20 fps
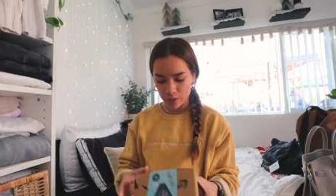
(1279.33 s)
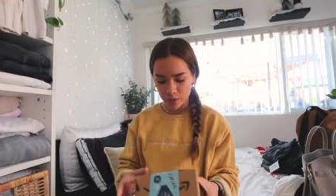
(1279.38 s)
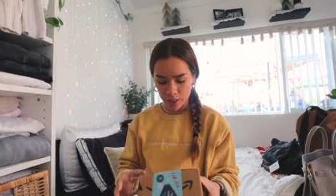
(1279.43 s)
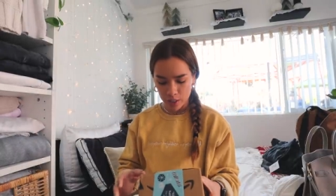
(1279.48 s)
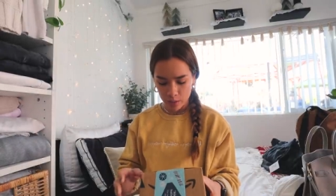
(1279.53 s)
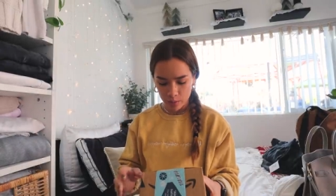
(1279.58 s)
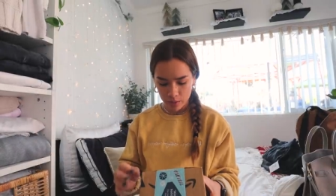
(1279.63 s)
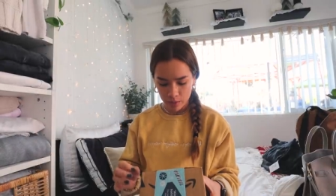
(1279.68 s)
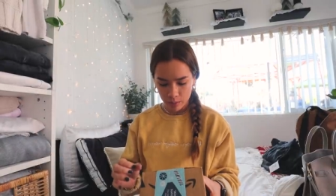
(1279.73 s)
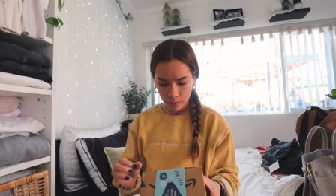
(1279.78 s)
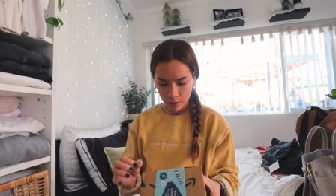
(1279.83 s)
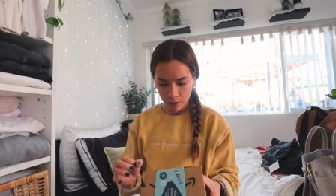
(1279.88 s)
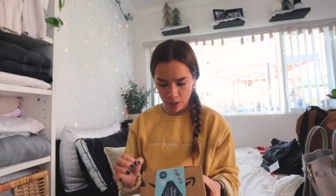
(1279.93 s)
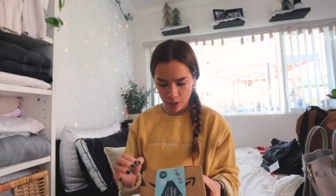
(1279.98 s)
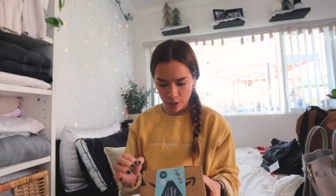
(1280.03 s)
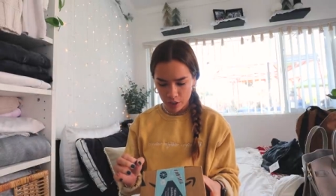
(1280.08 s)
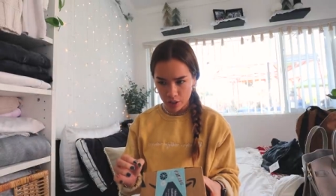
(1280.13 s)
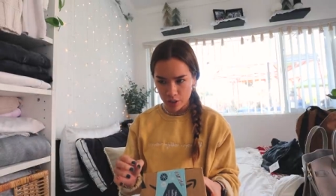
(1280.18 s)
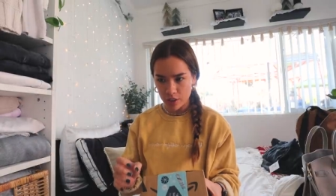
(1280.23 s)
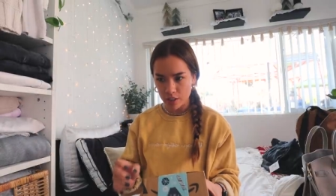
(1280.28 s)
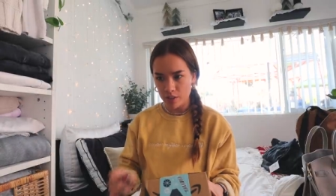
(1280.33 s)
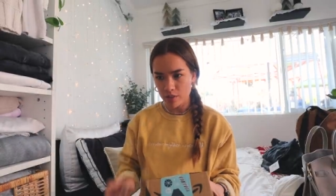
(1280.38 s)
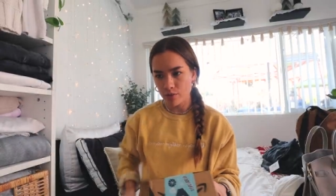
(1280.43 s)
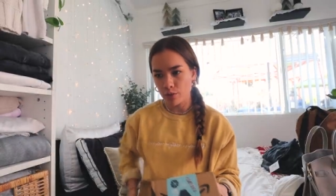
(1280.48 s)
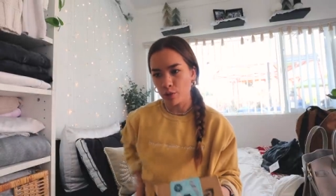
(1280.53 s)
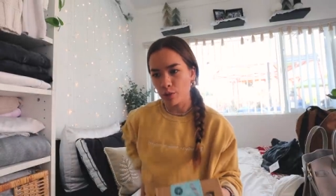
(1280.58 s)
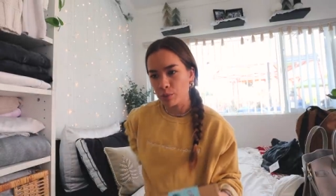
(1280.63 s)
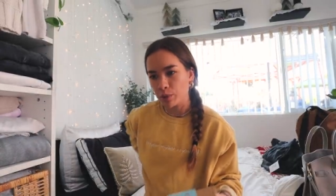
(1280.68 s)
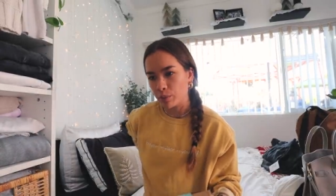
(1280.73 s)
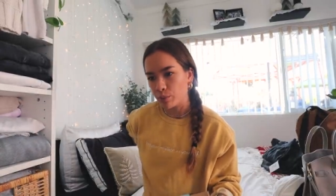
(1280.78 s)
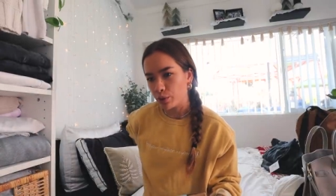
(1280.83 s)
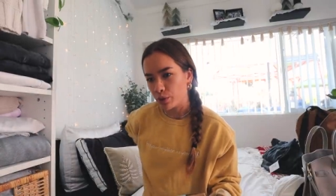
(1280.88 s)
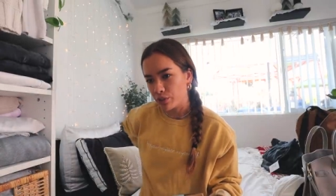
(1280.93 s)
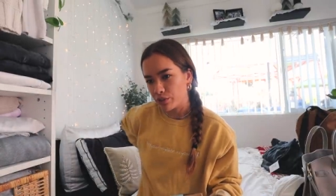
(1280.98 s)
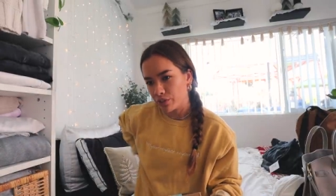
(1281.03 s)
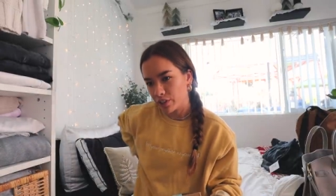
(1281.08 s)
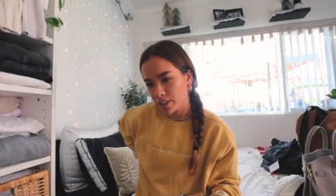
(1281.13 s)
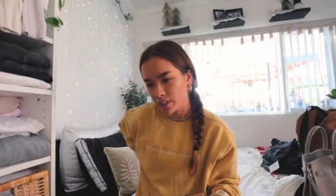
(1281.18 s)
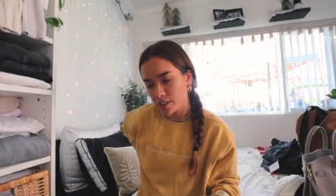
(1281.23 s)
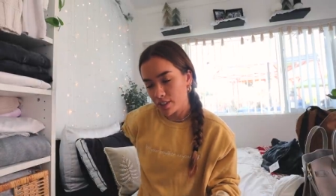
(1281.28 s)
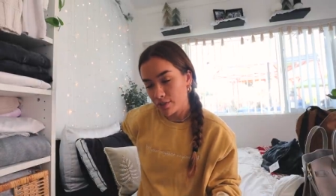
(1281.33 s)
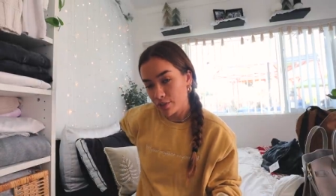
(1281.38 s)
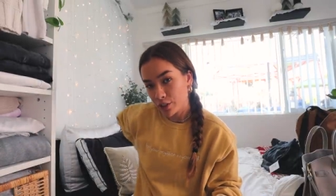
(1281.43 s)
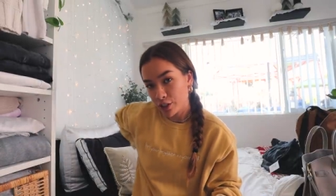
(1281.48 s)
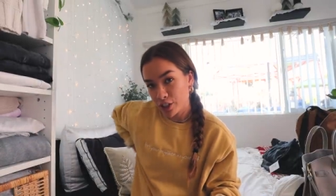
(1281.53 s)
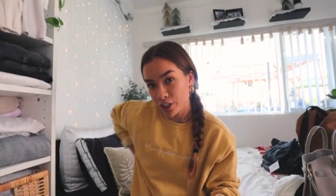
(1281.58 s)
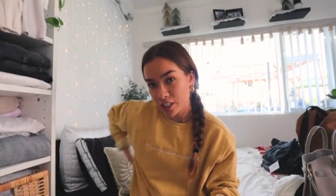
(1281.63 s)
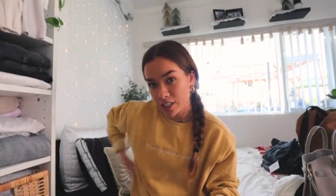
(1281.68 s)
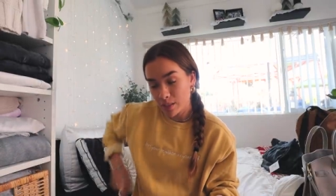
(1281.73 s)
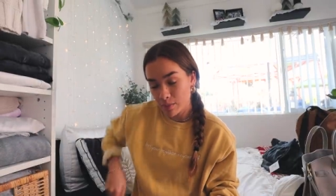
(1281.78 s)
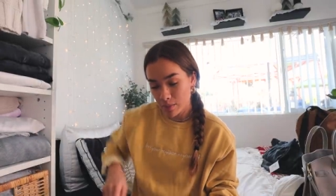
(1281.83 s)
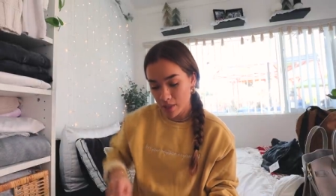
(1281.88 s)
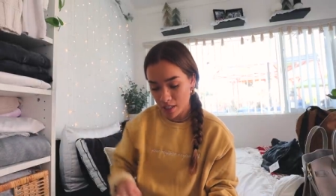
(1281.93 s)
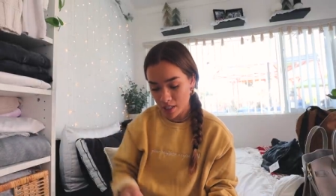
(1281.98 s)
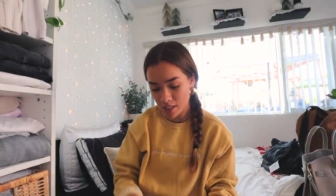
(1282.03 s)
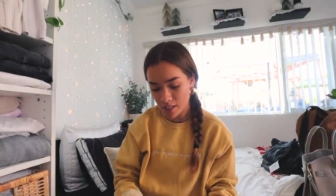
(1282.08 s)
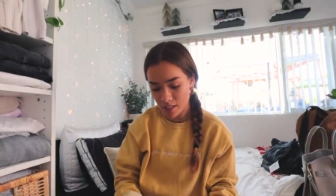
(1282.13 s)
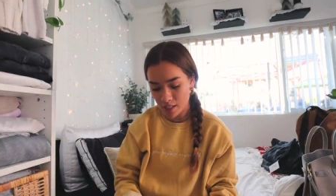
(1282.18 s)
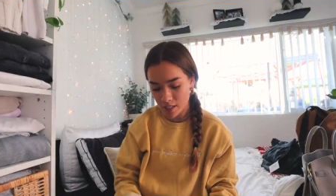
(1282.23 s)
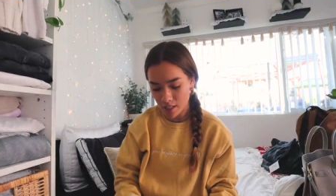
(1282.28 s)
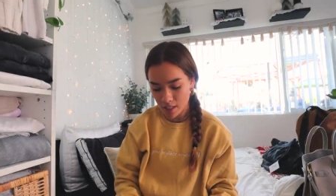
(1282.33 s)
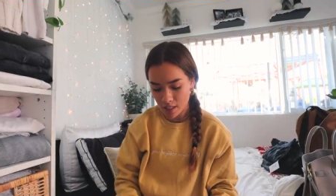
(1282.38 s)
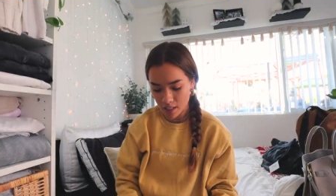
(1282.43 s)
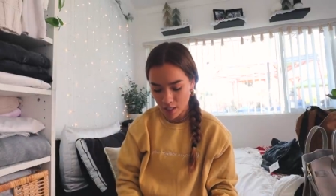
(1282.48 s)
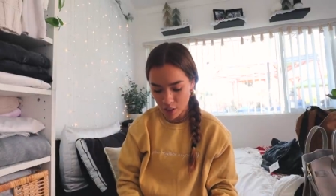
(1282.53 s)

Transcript: This one I'm pretty sure is for my boyfriend for Christmas,